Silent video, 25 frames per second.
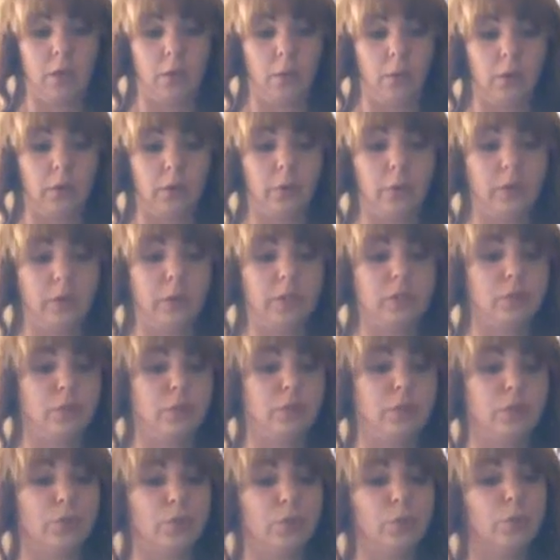We're going to
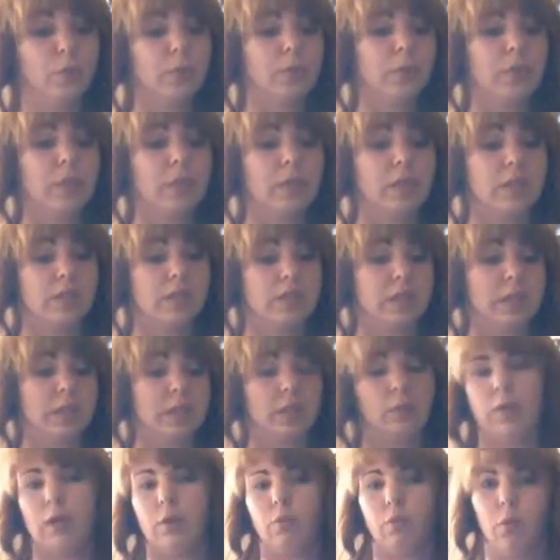assume that this
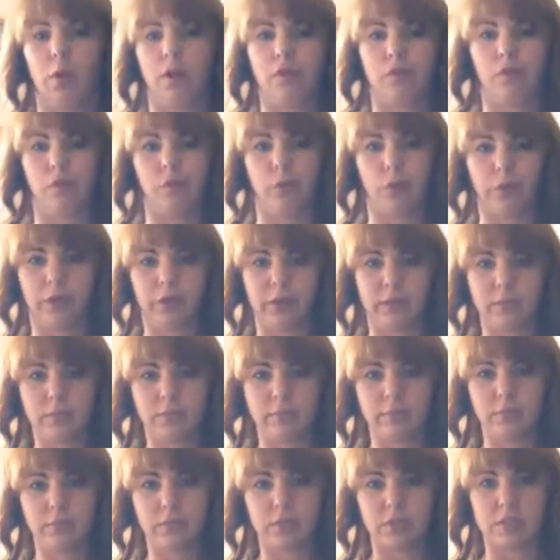thing read 140,
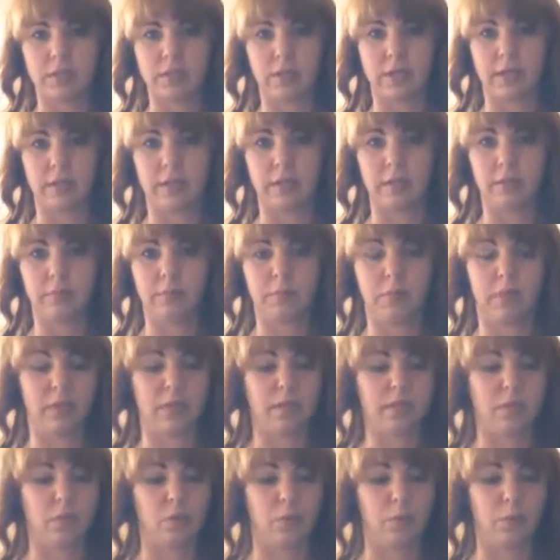just saying,
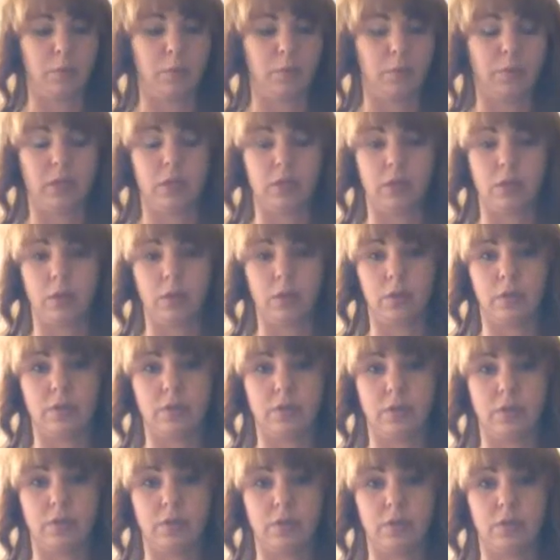because normal blood
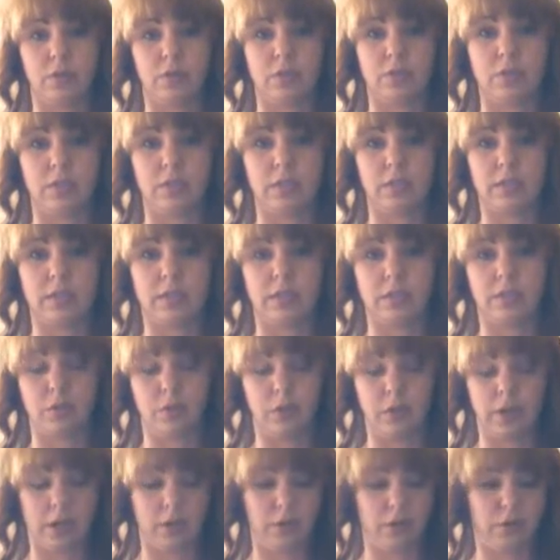glucose levels are 60 to
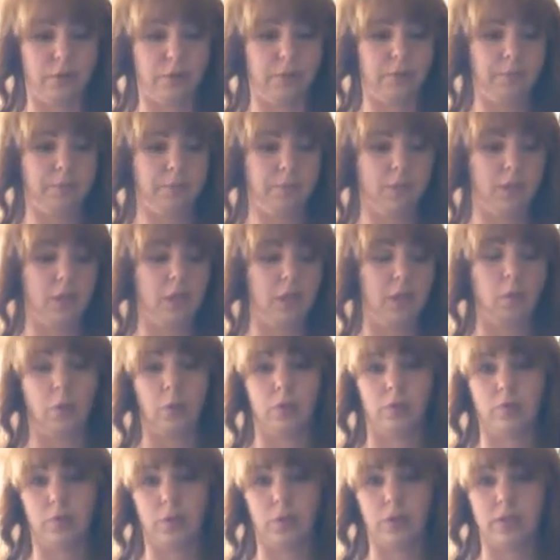100, and
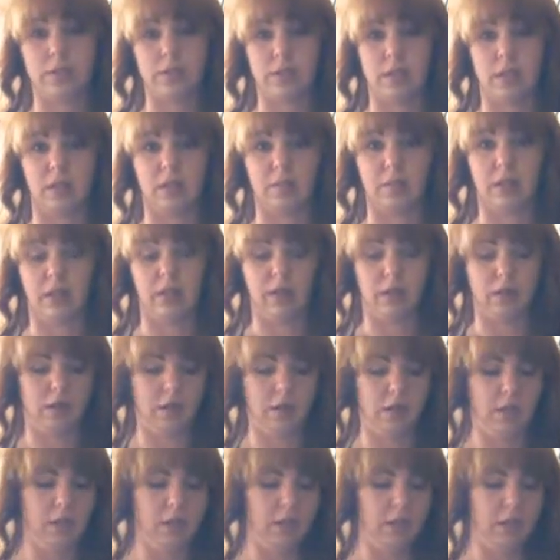140 is elevated.
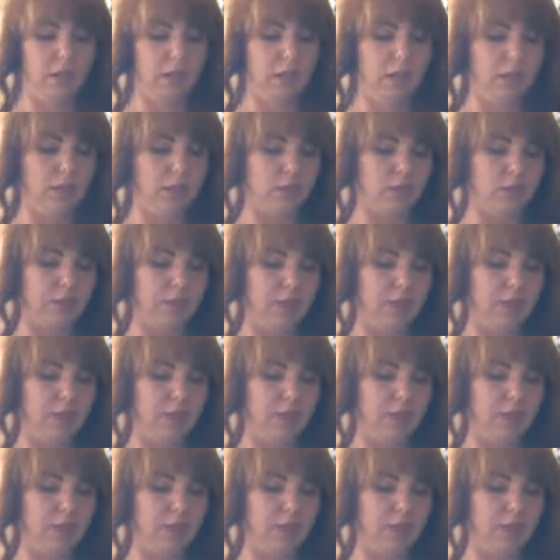So